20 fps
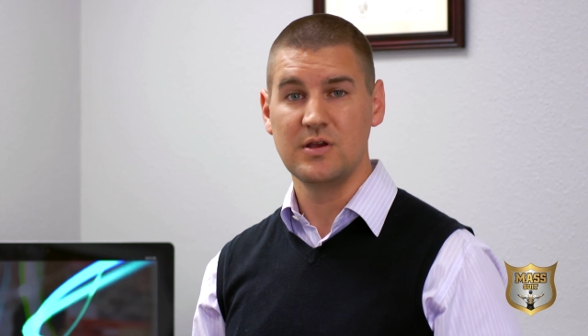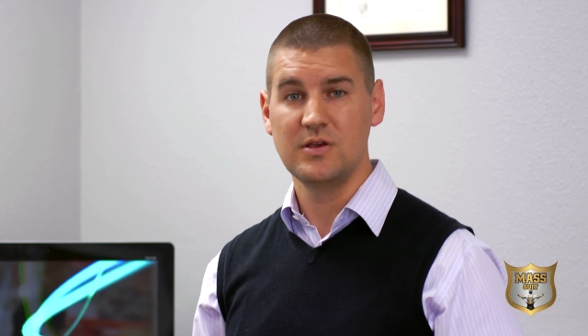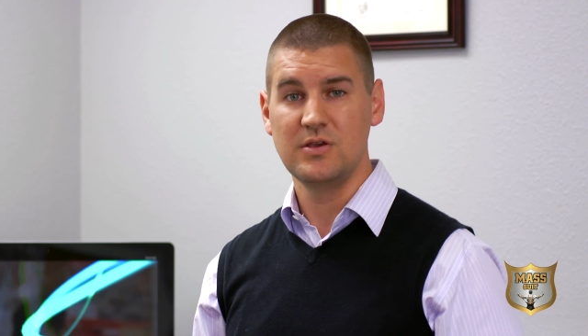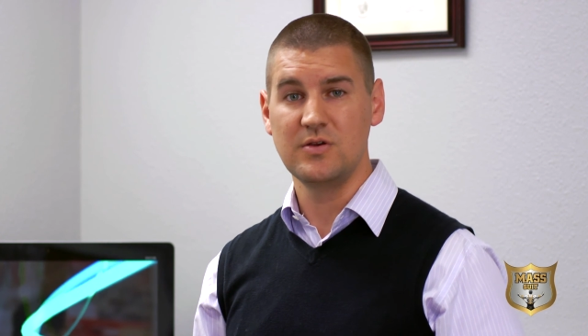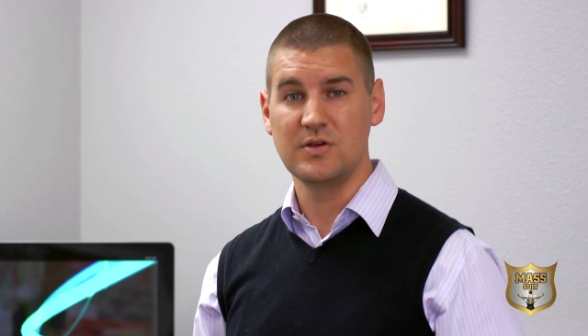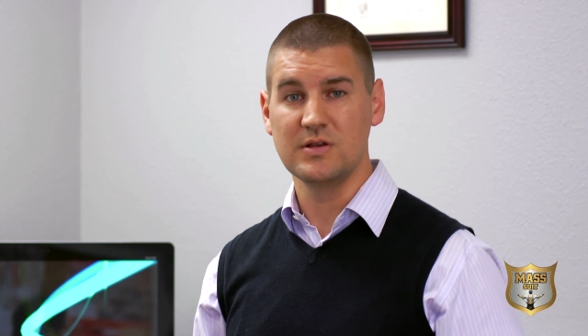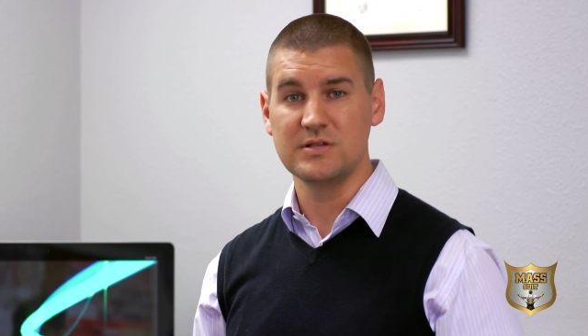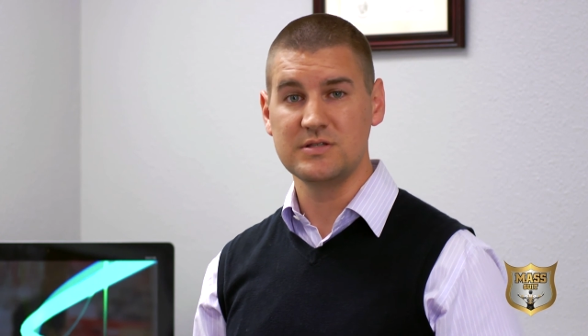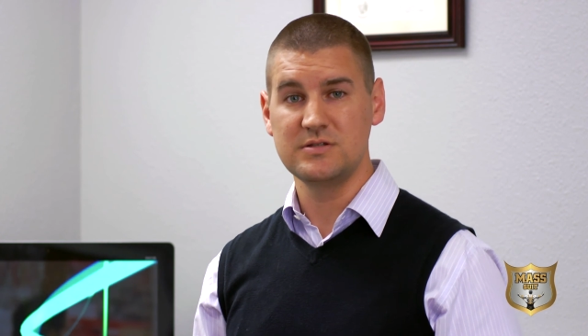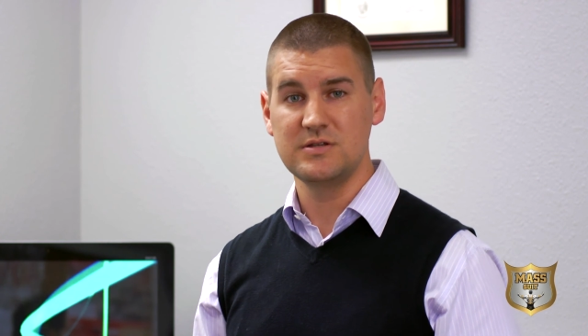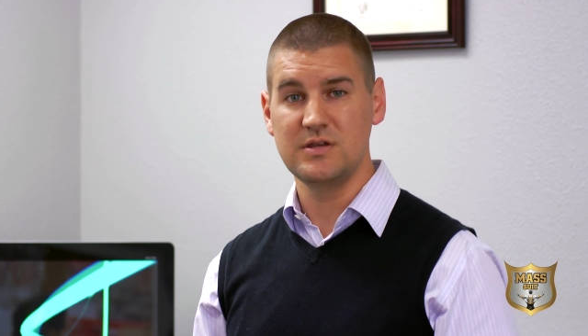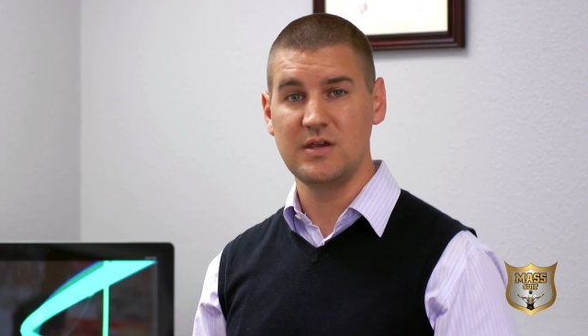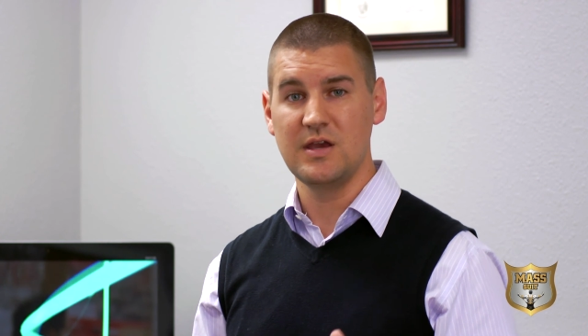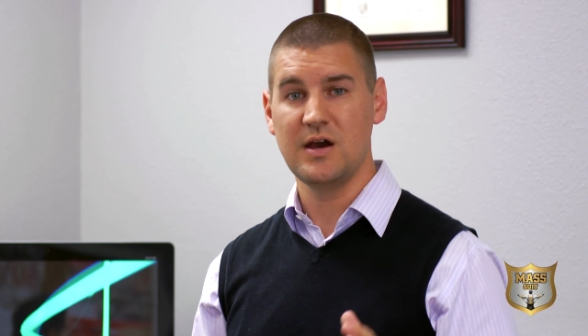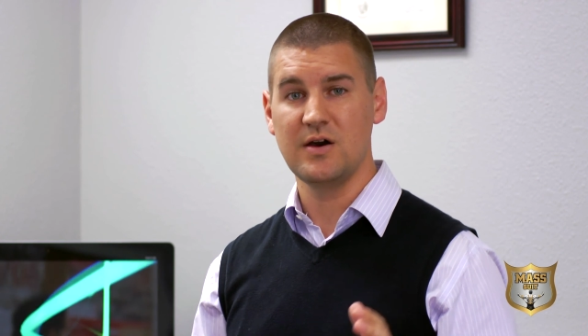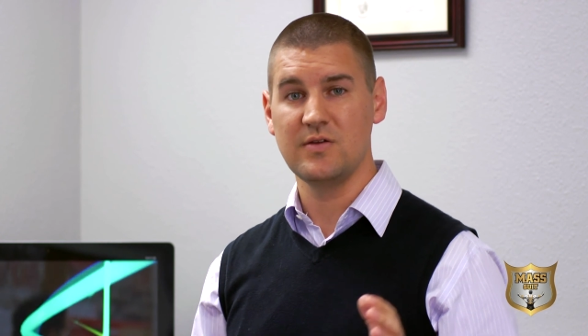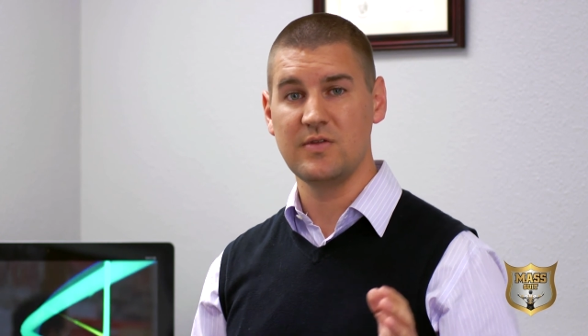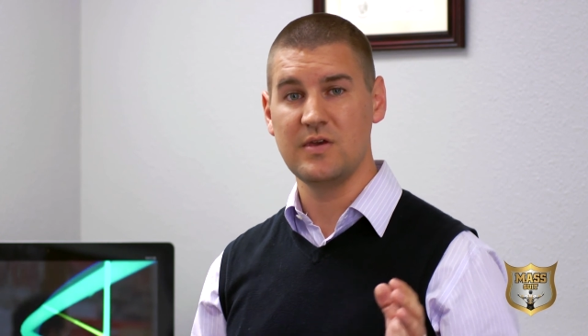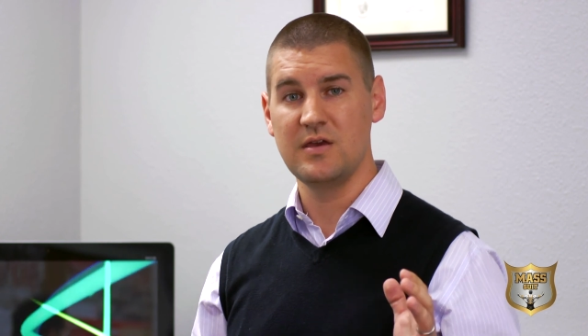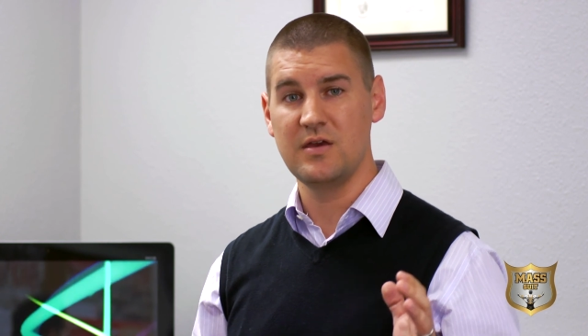you can see
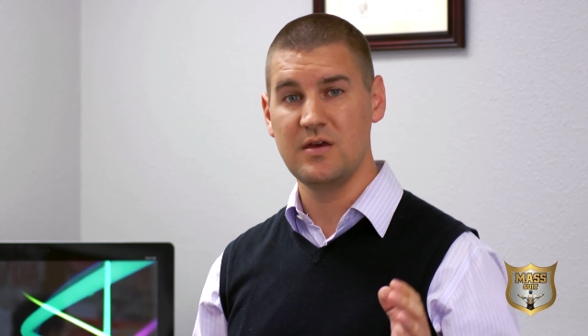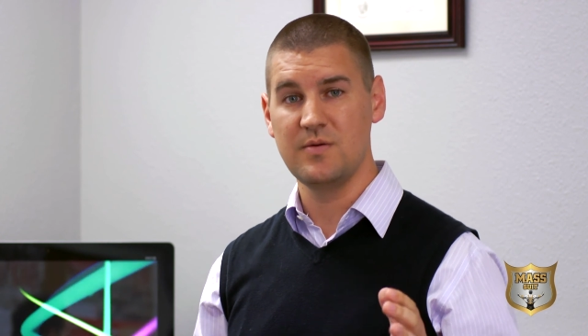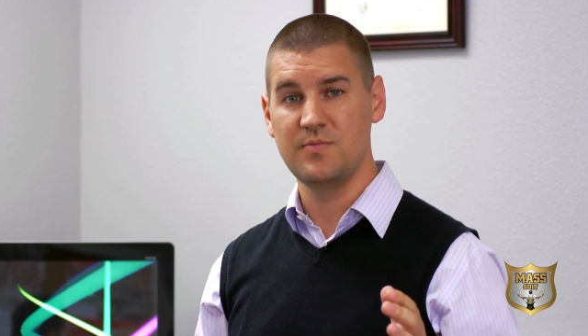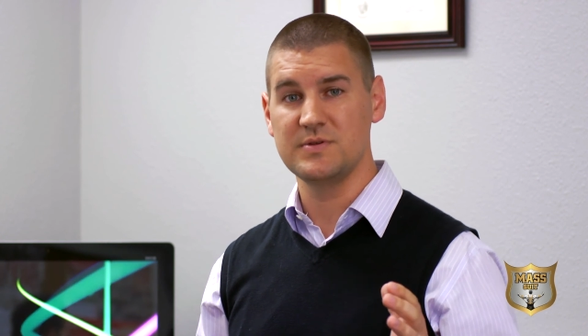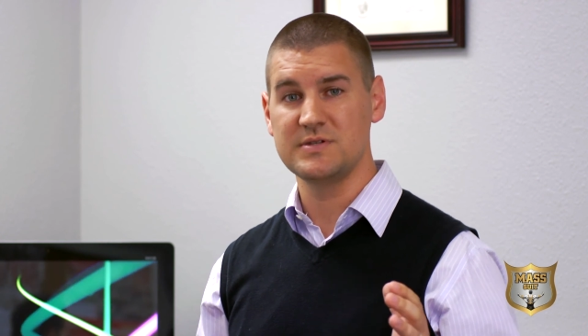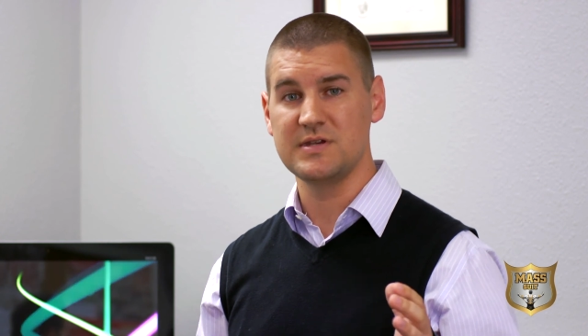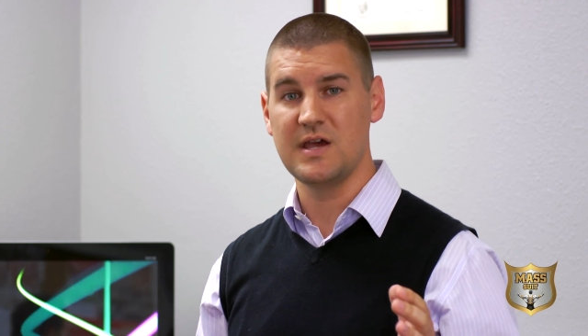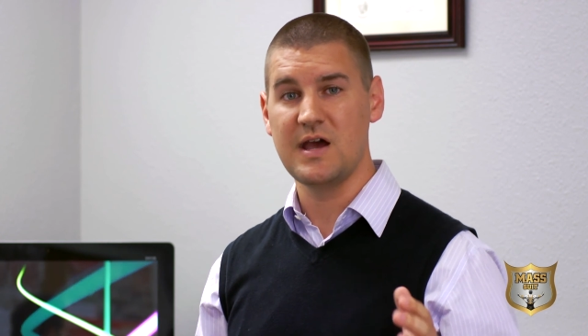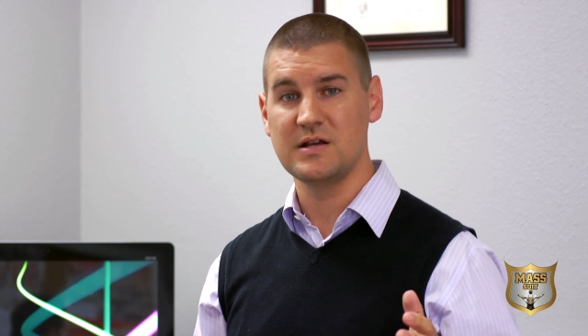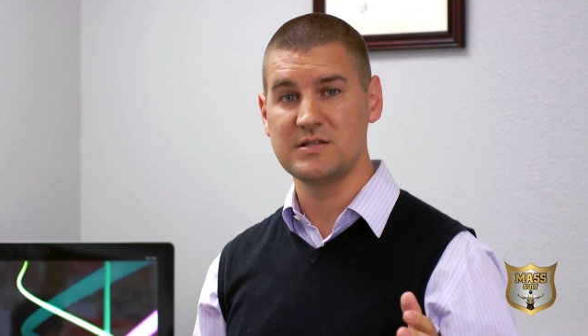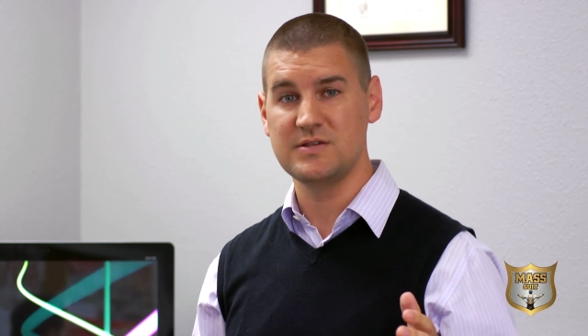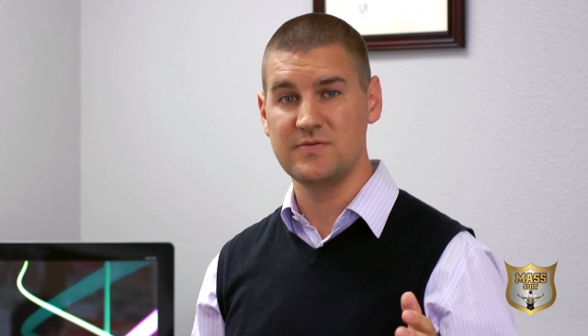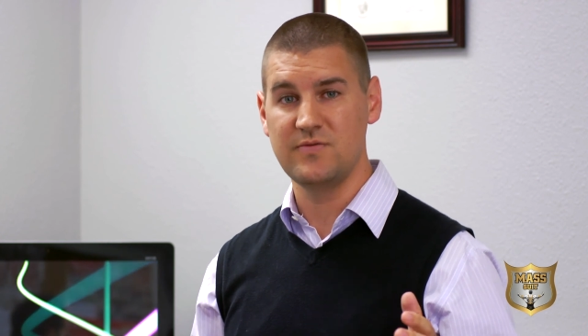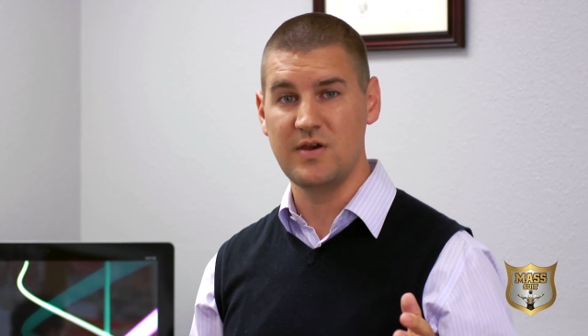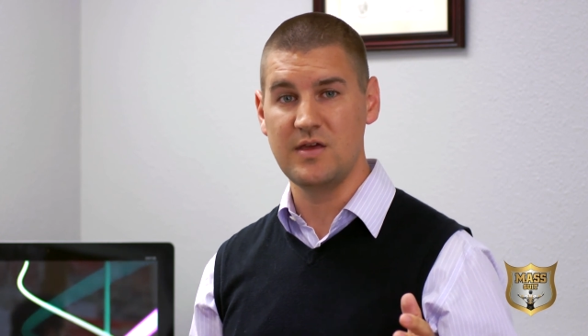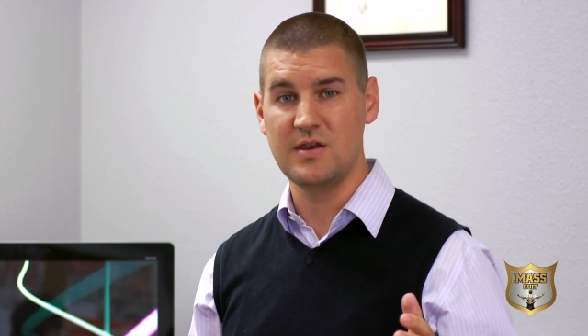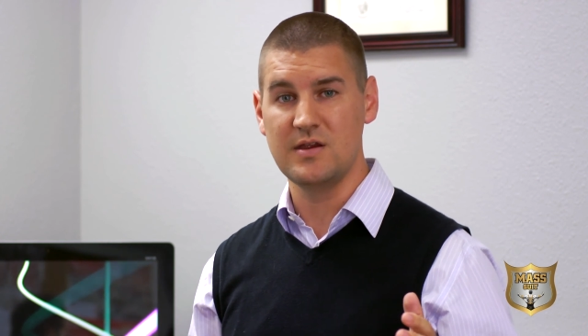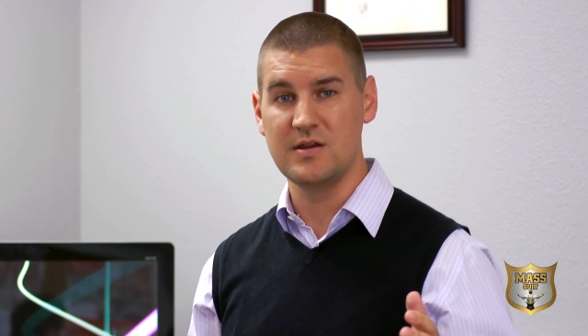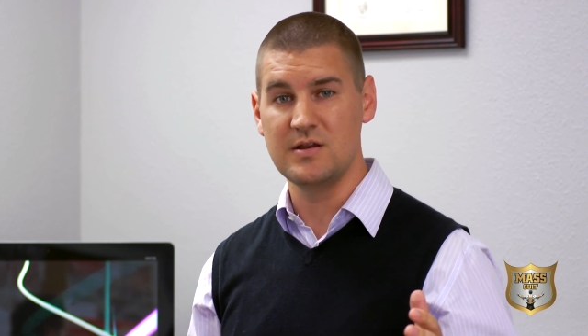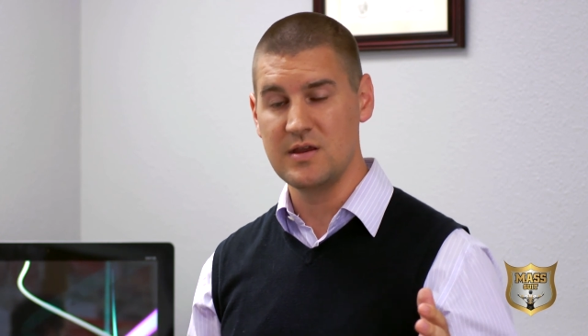how the hip is
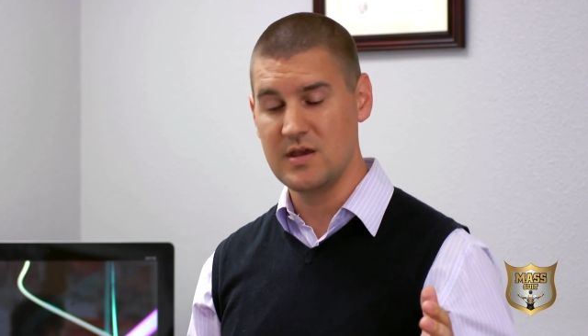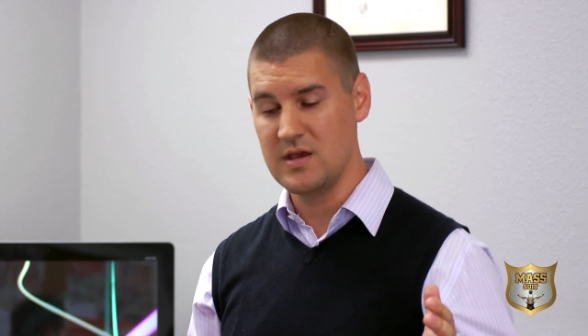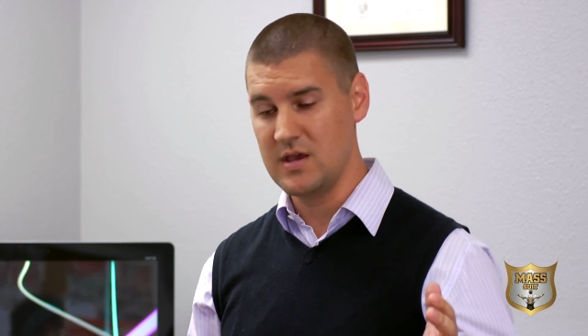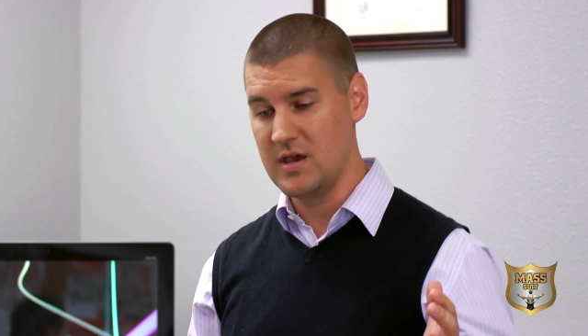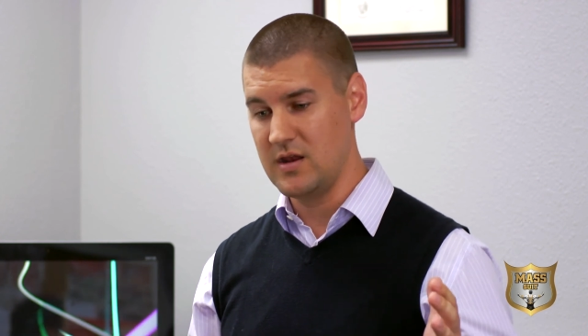activated